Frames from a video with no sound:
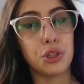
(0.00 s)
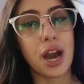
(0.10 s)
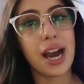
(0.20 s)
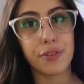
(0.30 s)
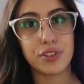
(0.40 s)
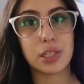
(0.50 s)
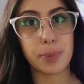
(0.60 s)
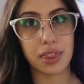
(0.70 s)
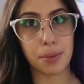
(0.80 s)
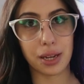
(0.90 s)
you have to
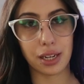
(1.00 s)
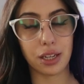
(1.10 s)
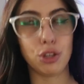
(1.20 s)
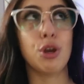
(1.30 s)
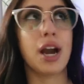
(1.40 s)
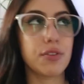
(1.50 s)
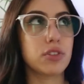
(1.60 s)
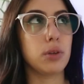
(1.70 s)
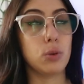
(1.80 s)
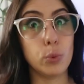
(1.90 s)
spend the money. You have
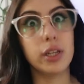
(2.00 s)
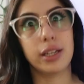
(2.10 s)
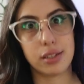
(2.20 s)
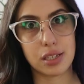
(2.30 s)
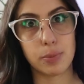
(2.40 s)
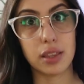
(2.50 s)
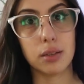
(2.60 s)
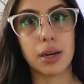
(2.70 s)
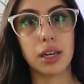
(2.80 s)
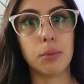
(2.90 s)
to be willing to spend the
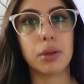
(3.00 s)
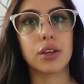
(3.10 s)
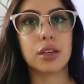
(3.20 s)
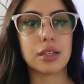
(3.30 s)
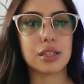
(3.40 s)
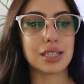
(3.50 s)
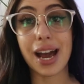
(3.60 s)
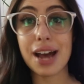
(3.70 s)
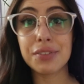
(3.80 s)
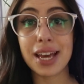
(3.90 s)
money because
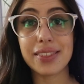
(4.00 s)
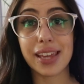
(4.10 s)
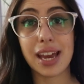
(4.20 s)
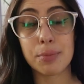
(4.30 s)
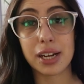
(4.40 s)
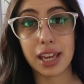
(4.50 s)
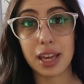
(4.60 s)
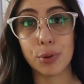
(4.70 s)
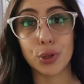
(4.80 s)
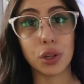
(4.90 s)
I haven't had the Kmart
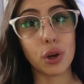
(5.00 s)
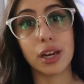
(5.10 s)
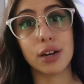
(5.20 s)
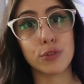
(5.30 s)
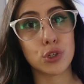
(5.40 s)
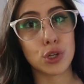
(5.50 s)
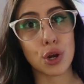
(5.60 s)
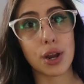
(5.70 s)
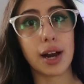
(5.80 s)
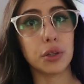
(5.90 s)
keyboard long enough to
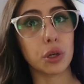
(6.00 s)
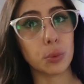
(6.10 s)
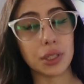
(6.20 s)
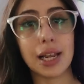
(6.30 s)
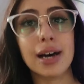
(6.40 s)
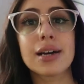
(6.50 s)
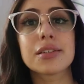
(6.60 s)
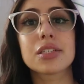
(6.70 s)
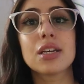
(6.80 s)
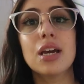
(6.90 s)
know how long it would
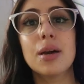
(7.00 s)
last,